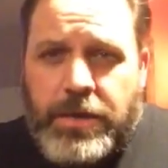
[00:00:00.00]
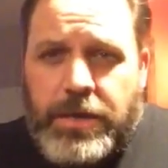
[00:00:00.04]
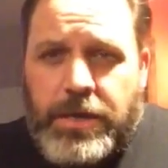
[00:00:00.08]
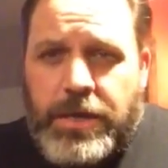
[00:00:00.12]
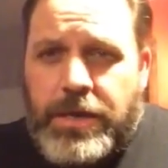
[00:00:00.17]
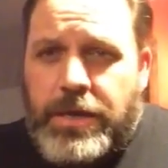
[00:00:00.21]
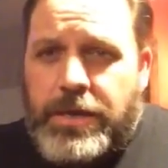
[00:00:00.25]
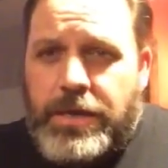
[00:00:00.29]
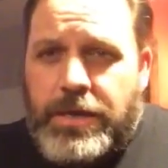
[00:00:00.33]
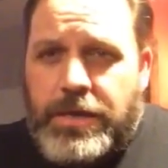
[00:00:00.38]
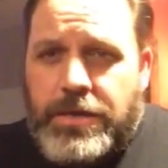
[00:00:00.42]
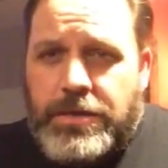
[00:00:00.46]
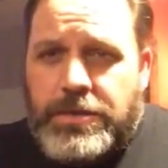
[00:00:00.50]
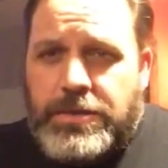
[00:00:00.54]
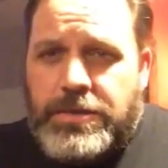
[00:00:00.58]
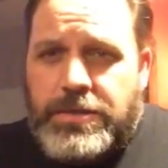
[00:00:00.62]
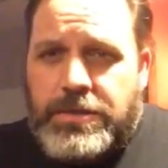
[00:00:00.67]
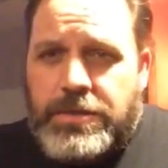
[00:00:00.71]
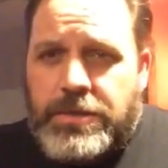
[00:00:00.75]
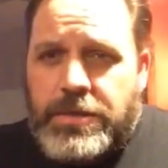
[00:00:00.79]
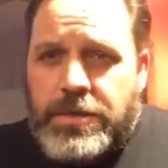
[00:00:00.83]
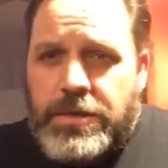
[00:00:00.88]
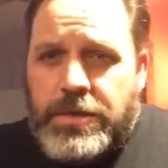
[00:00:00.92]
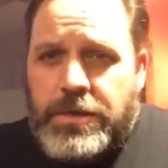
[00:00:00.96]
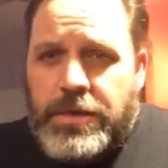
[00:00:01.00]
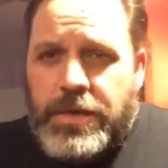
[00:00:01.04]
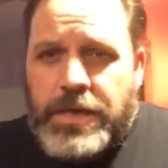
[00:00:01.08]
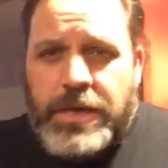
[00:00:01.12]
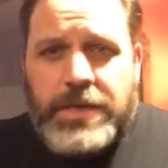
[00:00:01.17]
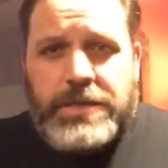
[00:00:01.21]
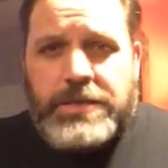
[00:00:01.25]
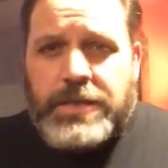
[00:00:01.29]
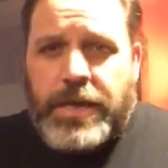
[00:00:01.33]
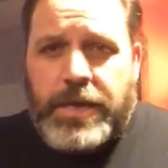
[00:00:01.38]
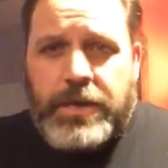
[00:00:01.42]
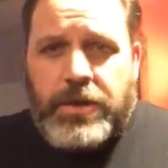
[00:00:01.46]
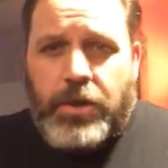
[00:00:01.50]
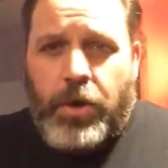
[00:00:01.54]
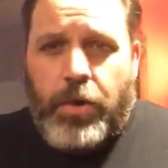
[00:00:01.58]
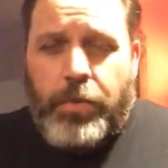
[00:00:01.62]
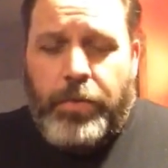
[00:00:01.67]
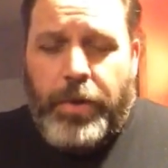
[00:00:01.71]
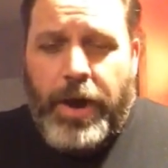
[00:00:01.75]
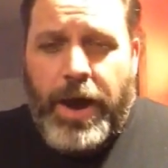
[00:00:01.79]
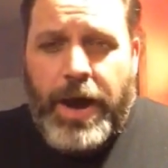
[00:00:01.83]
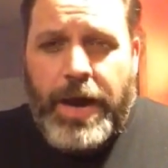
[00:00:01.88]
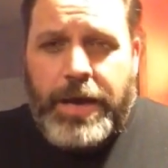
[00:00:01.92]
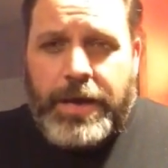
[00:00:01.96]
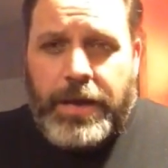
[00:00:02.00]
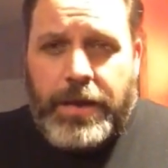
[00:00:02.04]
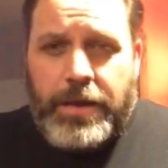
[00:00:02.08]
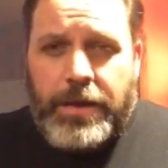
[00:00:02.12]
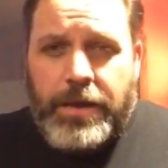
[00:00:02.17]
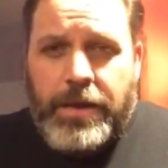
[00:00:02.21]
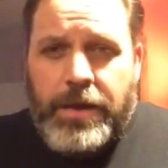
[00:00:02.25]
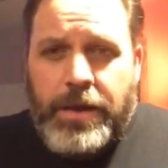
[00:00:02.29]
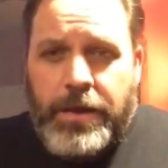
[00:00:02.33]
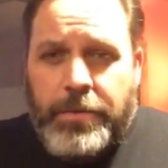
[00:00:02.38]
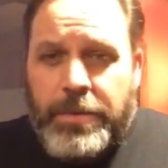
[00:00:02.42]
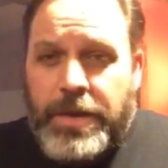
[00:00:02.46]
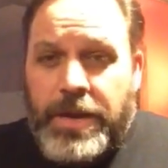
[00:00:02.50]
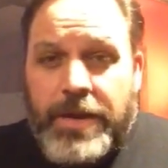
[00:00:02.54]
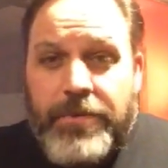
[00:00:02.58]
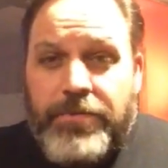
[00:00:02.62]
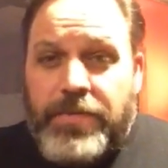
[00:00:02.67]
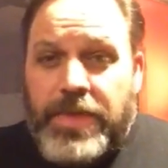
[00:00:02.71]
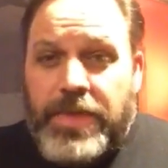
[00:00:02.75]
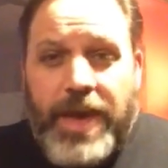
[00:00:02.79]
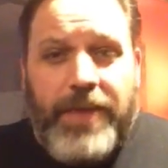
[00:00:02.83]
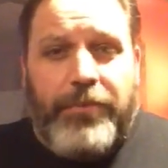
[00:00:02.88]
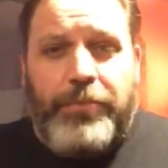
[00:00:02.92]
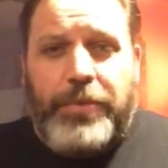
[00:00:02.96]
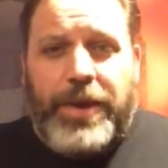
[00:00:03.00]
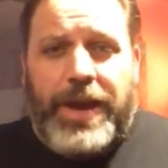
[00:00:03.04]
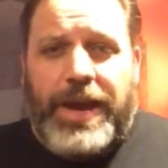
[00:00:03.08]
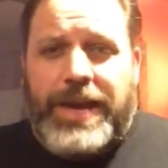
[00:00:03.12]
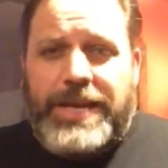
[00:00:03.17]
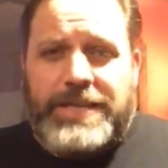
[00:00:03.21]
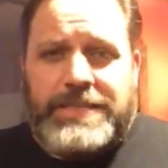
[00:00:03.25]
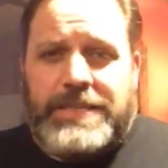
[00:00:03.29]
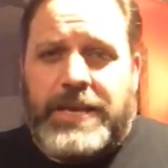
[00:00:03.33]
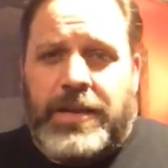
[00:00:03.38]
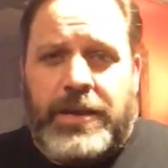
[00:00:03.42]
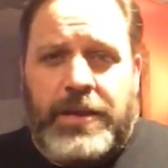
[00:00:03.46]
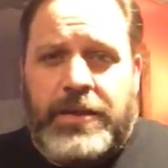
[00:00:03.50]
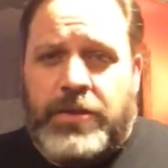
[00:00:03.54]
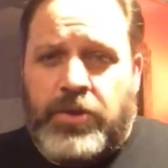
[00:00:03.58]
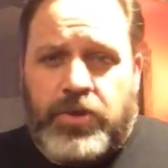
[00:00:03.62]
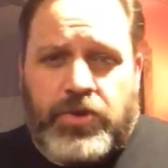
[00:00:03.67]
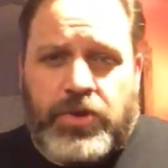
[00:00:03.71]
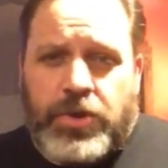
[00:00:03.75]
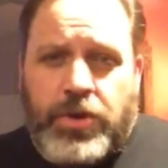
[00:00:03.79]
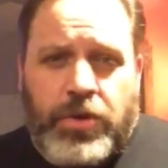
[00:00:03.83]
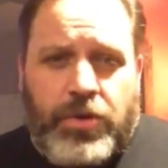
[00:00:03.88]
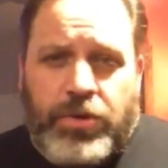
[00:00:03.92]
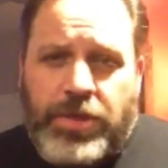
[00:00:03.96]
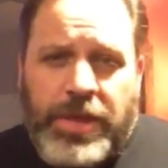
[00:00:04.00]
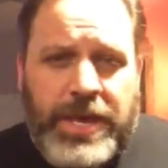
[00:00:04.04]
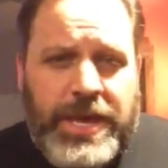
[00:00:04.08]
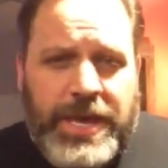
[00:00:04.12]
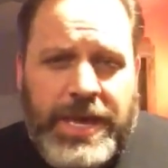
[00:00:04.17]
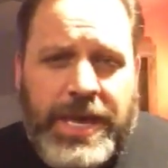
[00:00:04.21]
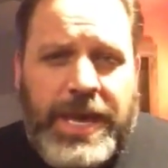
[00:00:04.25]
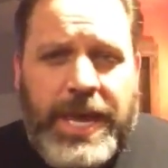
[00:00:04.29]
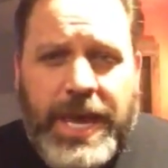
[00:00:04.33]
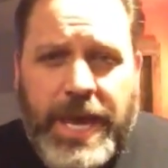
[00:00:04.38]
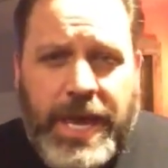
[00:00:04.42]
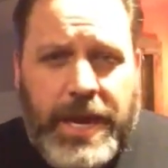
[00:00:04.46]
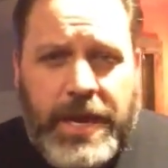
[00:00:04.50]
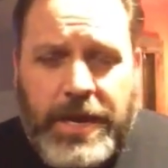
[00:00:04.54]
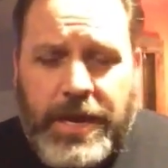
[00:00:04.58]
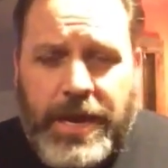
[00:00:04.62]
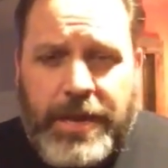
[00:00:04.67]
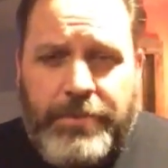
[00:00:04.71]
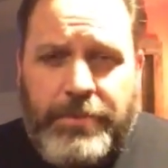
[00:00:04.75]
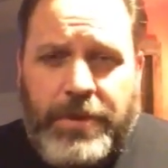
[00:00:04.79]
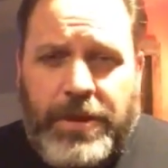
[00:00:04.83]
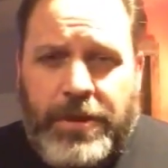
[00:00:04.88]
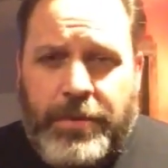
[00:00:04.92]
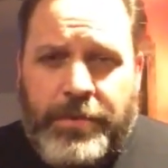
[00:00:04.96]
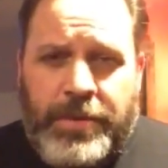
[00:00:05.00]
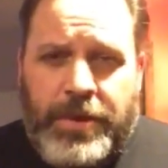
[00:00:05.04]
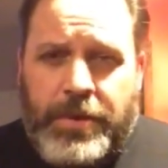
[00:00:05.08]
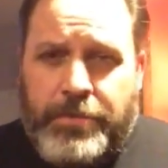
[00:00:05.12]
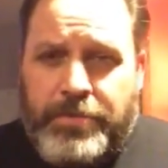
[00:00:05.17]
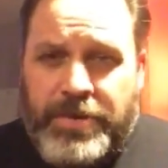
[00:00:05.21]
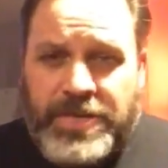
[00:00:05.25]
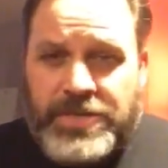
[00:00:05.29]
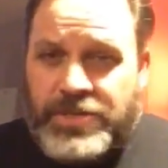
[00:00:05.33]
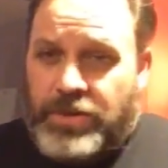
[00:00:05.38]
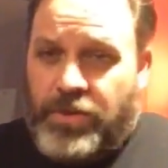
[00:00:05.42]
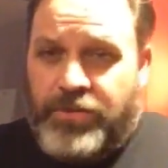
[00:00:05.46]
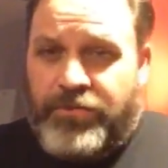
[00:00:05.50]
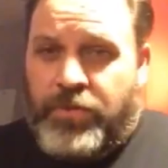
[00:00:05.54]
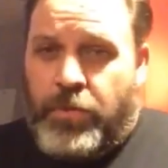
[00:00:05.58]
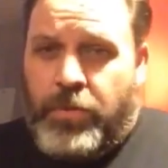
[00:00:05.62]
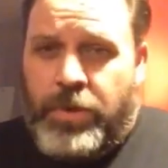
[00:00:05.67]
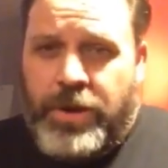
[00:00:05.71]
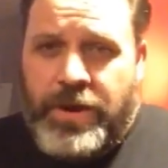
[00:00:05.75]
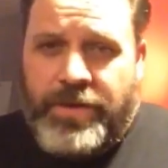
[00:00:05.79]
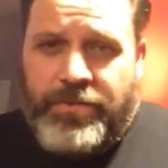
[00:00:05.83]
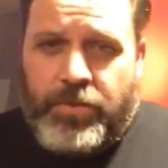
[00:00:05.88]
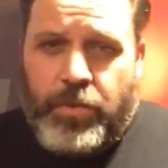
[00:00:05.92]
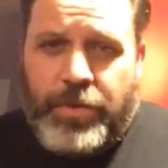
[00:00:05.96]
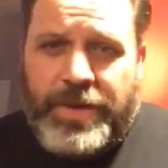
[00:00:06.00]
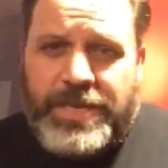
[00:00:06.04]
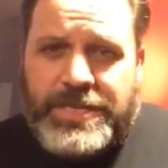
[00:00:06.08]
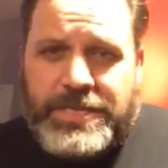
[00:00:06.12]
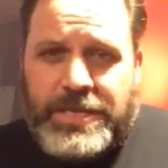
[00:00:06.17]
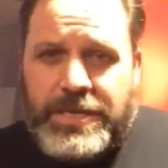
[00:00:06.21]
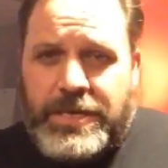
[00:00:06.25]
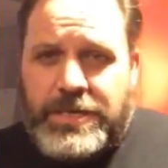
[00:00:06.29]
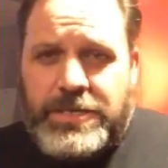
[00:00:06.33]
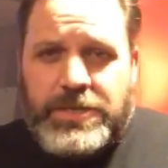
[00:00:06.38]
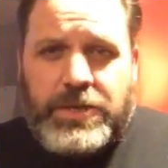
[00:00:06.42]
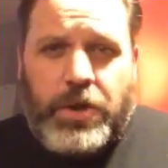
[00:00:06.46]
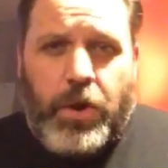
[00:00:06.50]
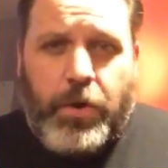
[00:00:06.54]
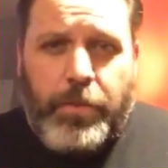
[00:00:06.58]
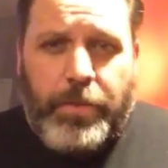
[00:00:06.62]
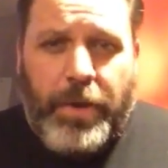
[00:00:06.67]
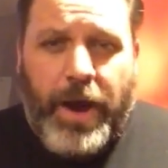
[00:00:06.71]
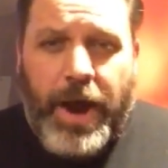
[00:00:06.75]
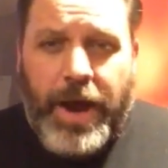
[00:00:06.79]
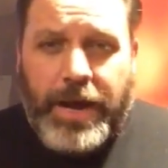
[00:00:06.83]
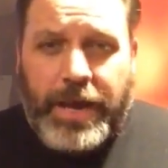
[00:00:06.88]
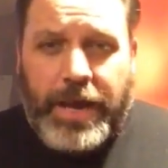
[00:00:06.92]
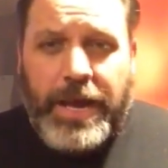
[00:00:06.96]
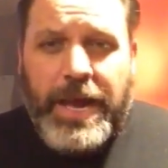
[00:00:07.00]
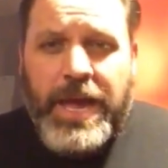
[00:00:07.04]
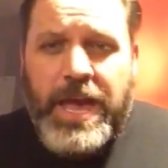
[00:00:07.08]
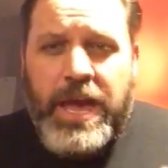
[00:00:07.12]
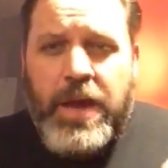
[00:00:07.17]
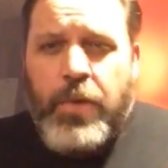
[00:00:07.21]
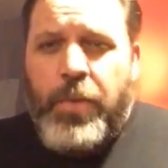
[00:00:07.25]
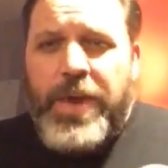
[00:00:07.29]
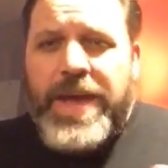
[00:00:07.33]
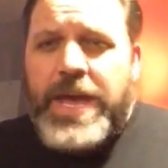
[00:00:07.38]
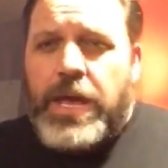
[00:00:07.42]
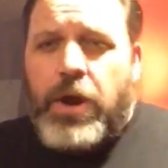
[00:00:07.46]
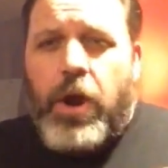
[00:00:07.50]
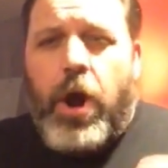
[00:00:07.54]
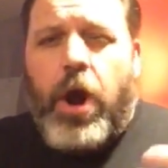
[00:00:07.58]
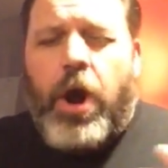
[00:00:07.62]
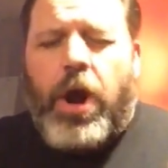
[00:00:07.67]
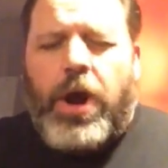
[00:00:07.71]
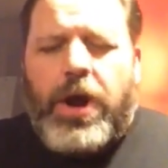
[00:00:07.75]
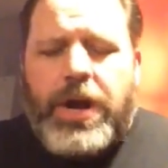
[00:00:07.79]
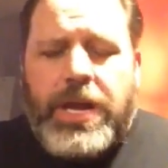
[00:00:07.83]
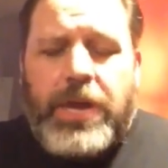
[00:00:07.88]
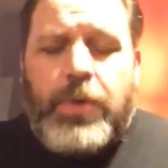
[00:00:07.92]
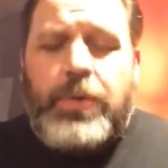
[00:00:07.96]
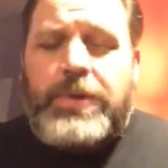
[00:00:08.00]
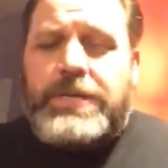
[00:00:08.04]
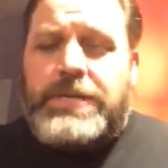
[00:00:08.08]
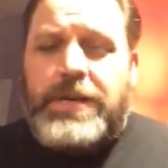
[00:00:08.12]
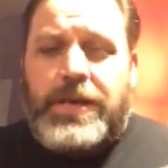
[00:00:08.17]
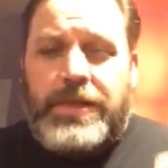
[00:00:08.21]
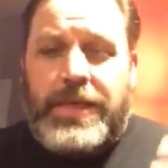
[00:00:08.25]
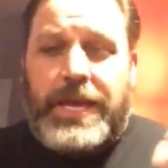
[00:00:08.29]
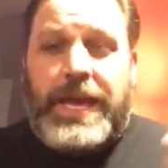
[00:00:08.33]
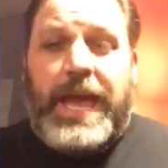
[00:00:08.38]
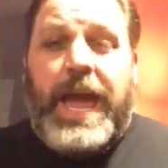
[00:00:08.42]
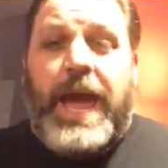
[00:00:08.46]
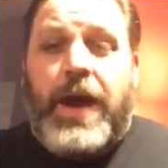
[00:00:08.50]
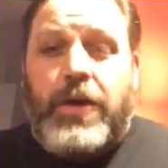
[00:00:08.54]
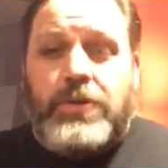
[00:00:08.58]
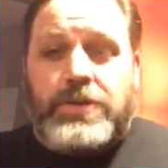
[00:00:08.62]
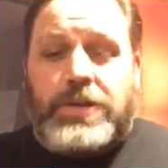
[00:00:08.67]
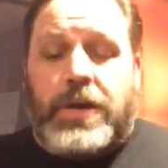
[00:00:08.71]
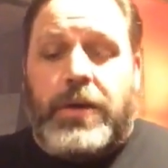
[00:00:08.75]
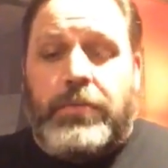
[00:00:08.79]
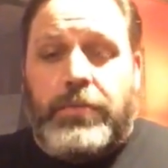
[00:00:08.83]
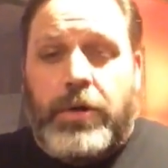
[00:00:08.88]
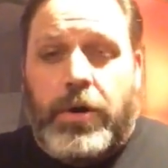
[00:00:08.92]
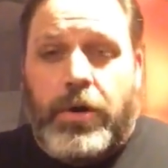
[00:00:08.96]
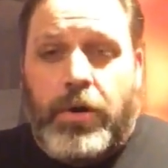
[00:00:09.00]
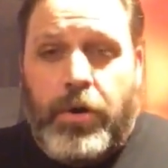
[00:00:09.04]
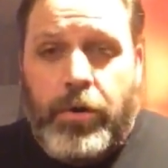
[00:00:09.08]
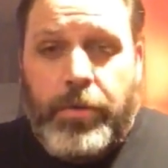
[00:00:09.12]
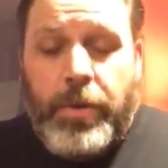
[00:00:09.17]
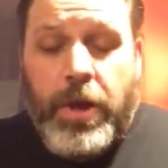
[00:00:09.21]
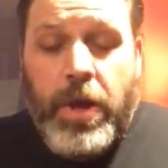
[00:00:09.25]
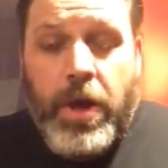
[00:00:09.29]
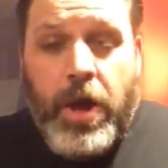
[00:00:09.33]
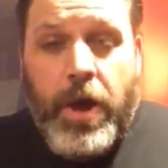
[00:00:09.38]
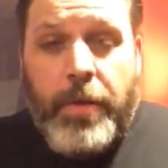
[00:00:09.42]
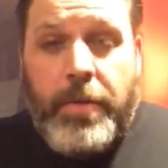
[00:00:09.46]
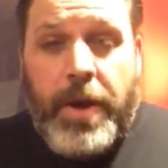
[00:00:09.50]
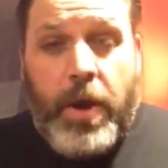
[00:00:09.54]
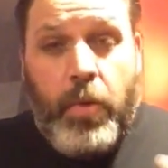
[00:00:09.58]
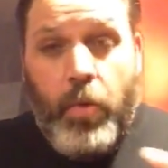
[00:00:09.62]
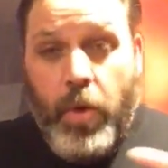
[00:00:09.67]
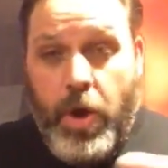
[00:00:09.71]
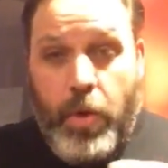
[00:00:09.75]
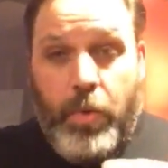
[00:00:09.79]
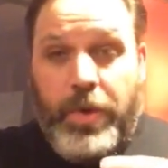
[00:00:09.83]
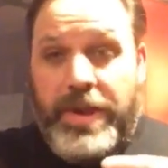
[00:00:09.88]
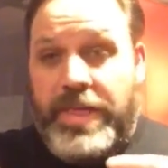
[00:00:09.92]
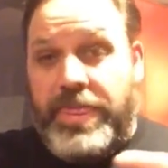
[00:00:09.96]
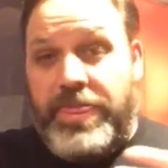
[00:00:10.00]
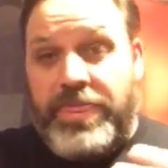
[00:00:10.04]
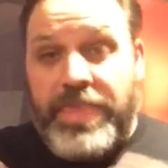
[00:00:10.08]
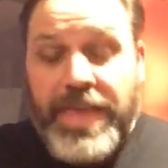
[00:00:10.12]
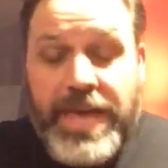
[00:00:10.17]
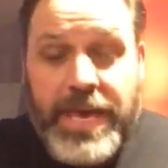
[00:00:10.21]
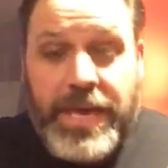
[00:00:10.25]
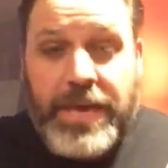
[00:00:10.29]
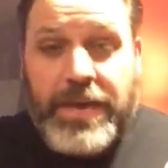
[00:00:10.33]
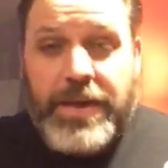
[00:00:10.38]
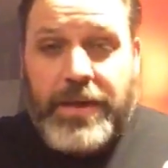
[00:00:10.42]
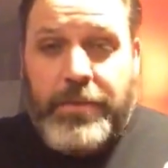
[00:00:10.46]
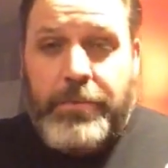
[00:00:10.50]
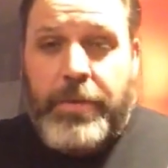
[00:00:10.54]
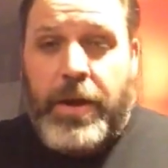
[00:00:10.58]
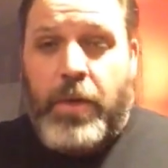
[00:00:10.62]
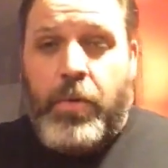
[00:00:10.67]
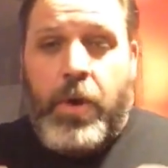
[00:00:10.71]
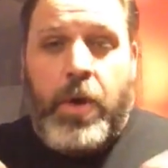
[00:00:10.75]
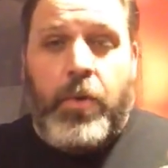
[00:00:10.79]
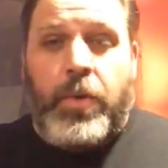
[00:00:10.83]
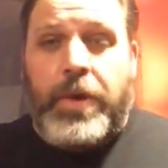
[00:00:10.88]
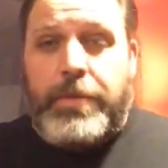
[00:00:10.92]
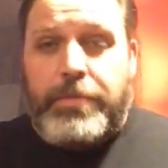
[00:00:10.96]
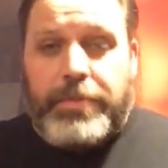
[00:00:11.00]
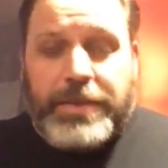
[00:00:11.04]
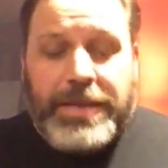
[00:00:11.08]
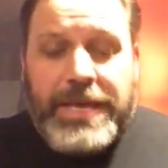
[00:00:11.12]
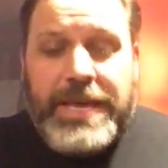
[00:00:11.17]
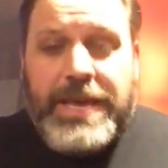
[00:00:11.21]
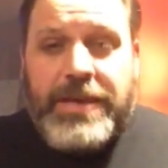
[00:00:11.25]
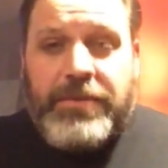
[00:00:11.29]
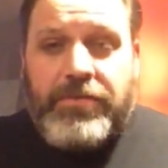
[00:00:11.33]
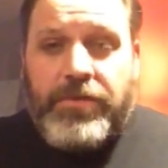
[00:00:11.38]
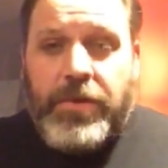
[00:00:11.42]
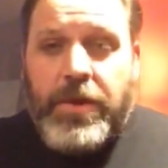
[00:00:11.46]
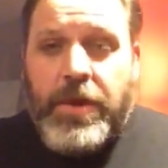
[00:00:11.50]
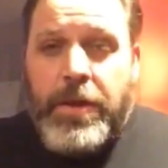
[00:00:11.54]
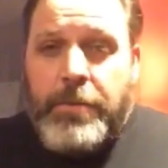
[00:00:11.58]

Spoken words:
in his inside coat pocket. I mean, if the FBI is telling the truth, he had a 9mm pistol for whatever reason in his coat pocket. And we can argue until the cows come home about what we think and about what we believe,